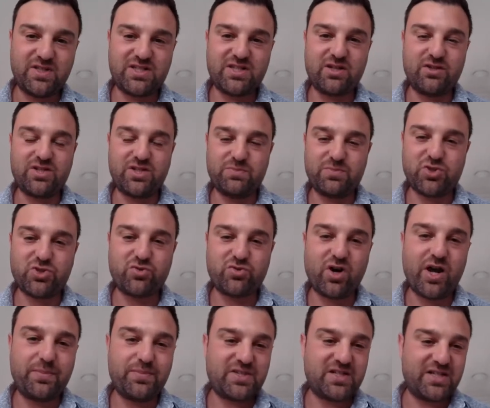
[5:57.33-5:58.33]
So
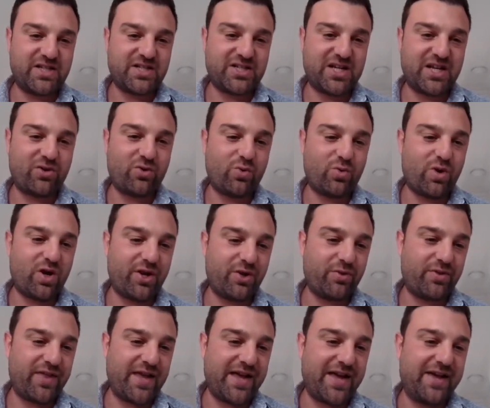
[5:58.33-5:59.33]
subscribe to the channel while you're
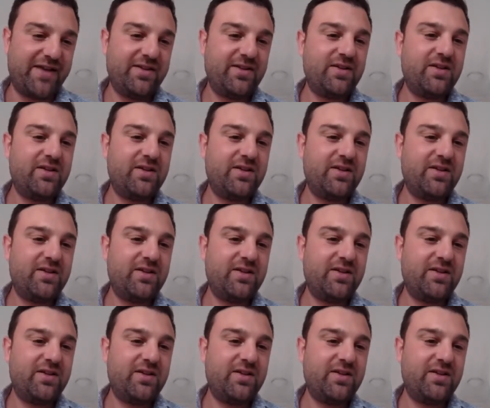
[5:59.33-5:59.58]
there.